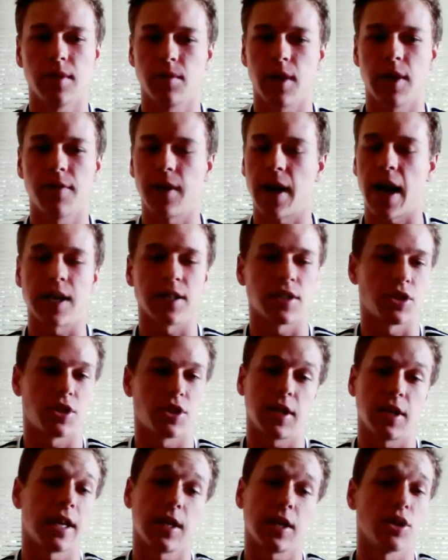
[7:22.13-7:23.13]
If
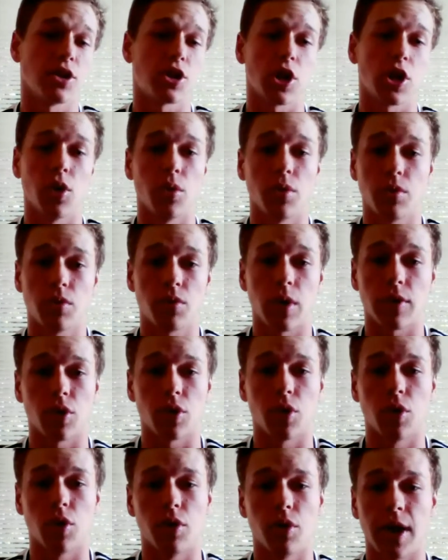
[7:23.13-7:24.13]
it didn't show throughout
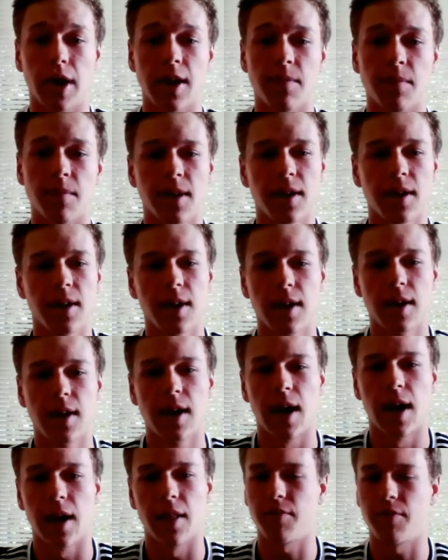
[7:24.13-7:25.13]
the whole game,
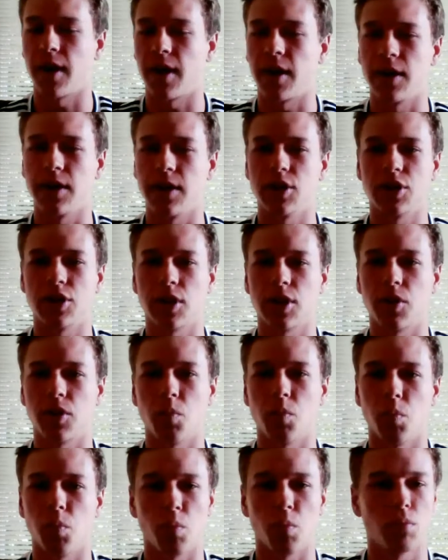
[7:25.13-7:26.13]
and then finally just
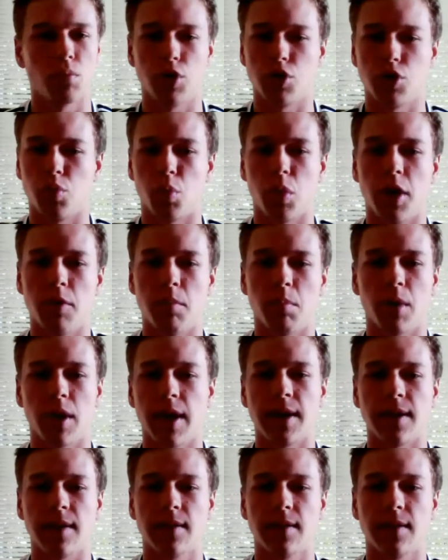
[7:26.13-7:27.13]
one
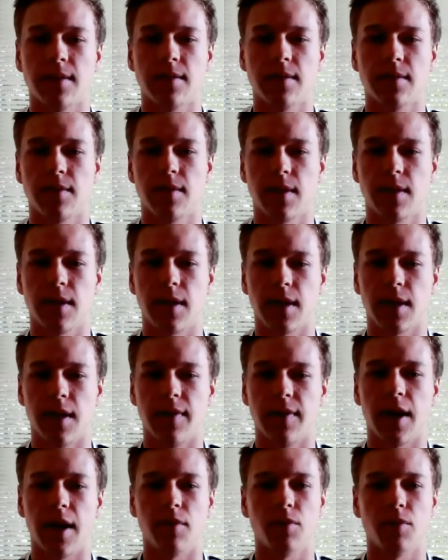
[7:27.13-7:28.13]
play,
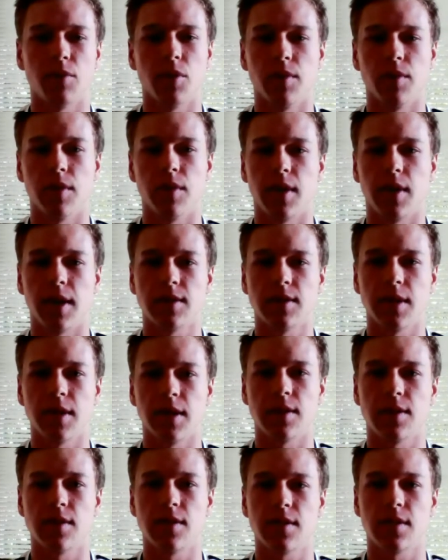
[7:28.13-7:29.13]
and that ruined the United
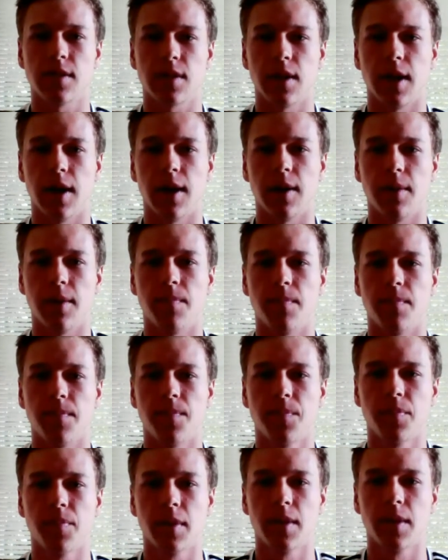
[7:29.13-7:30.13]
States
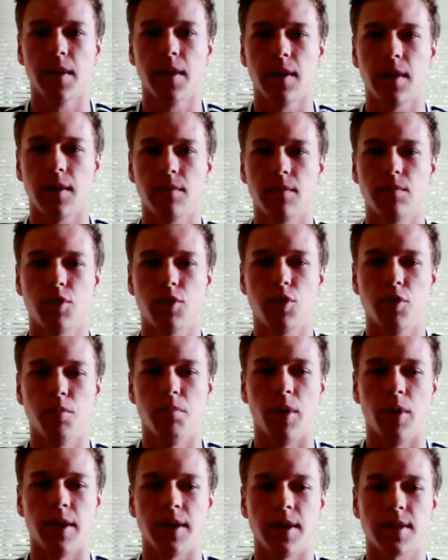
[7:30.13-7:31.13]
2
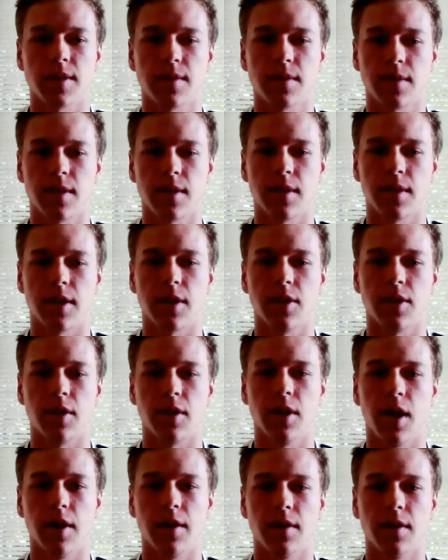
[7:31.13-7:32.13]
points that they could have
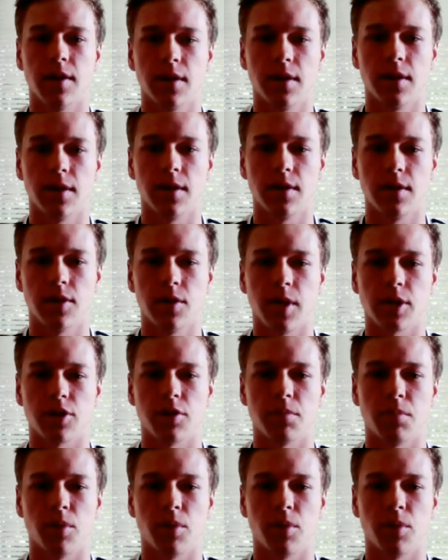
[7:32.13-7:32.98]
gotten, 2 extra points.